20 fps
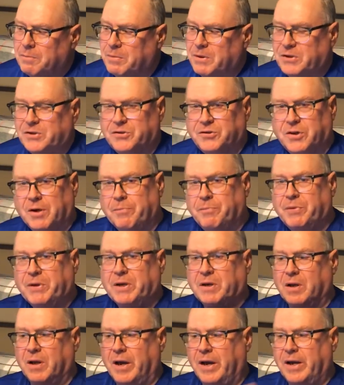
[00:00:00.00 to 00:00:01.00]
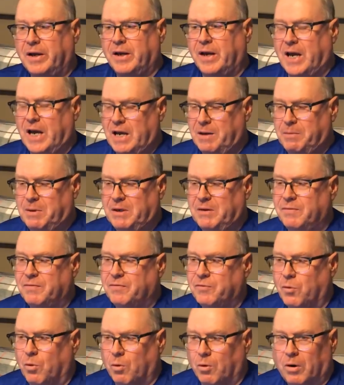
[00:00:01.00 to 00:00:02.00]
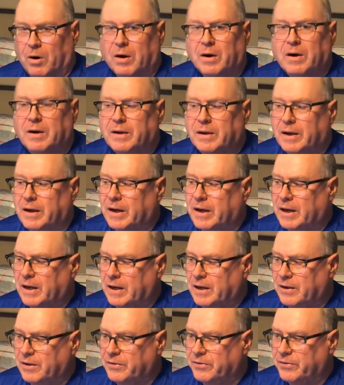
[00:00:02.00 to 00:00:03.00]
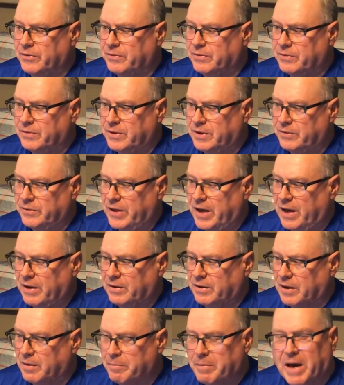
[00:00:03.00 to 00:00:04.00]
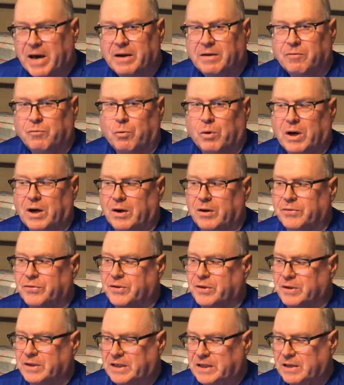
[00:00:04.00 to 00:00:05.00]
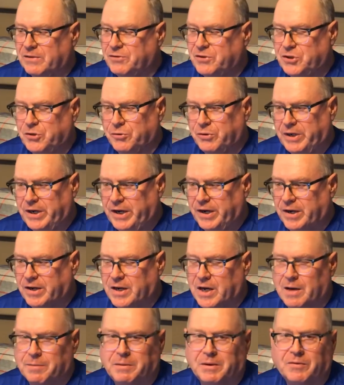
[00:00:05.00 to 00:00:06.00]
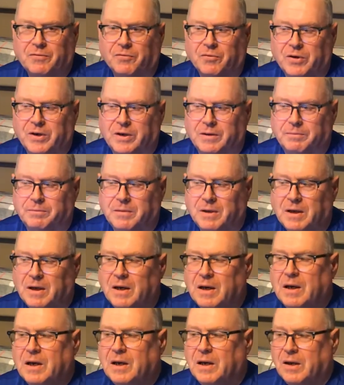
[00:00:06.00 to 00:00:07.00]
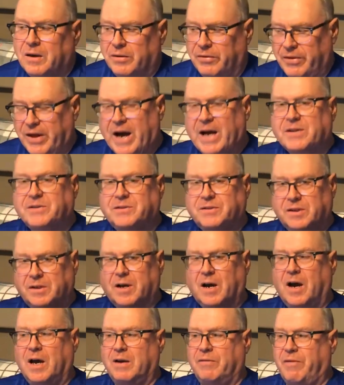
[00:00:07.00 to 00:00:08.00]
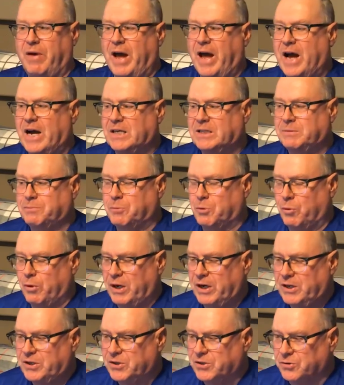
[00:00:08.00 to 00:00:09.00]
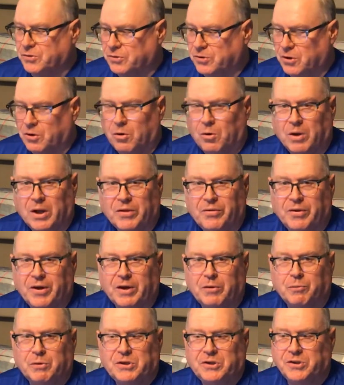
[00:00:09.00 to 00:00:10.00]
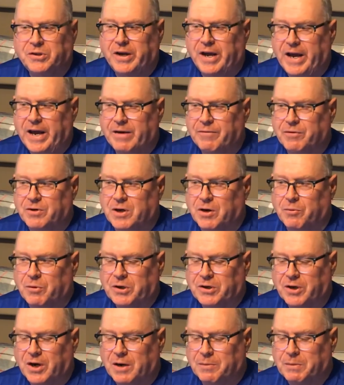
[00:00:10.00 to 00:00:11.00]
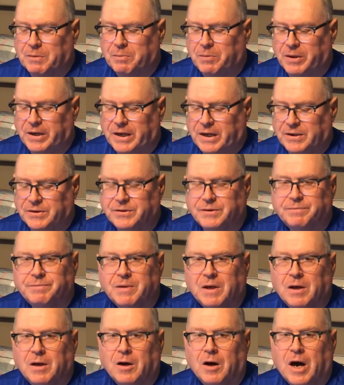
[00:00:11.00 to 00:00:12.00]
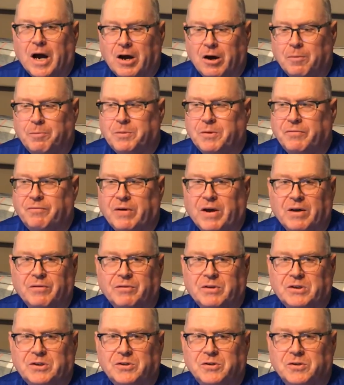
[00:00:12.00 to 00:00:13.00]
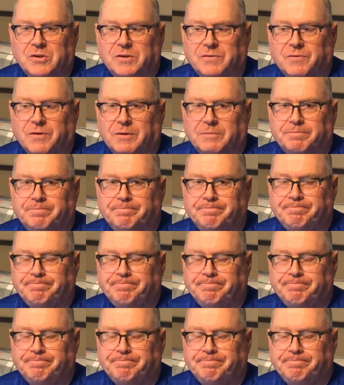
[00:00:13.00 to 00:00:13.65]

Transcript: But something like aiming for that amount of wealth that gives you economic freedom, that's the kind of aspirational goal I think we should have in our retirement plans. I hope you found this useful.